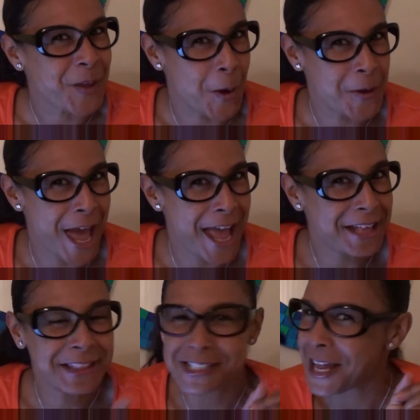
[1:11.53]

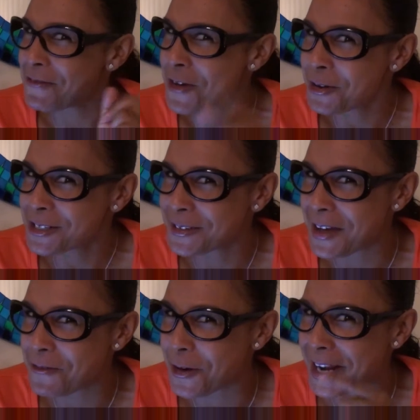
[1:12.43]
Okay? Let's not focus on
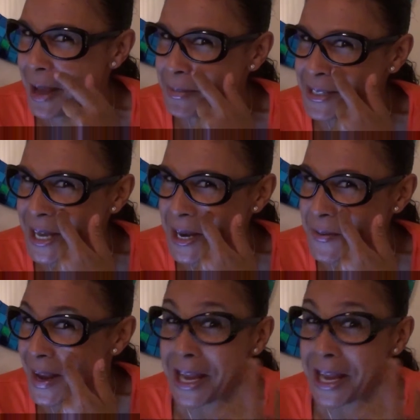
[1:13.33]
that 48%.